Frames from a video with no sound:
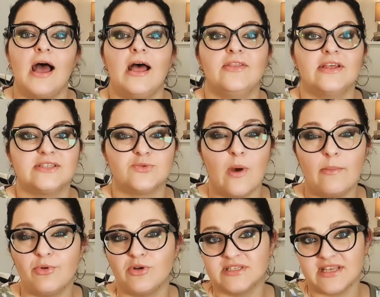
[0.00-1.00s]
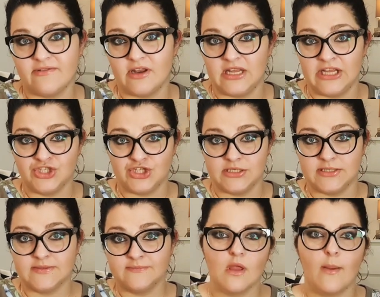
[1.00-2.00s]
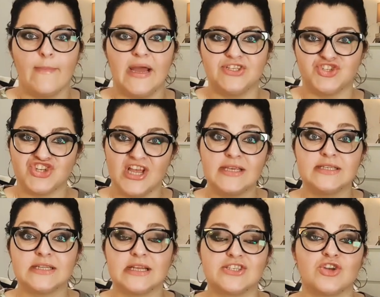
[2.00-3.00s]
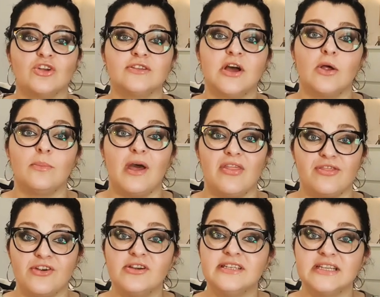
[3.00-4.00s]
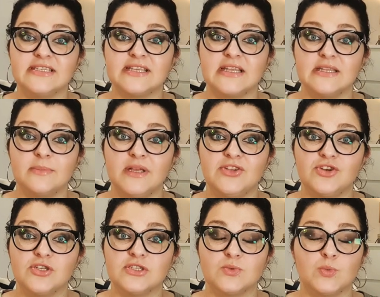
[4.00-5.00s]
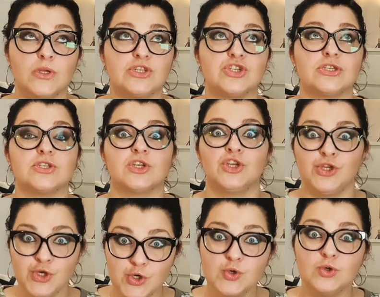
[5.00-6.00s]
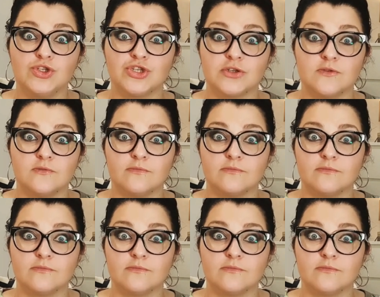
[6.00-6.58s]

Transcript: And that's 1.7 inches. My chest has gone down by 13 centimeters, which is huge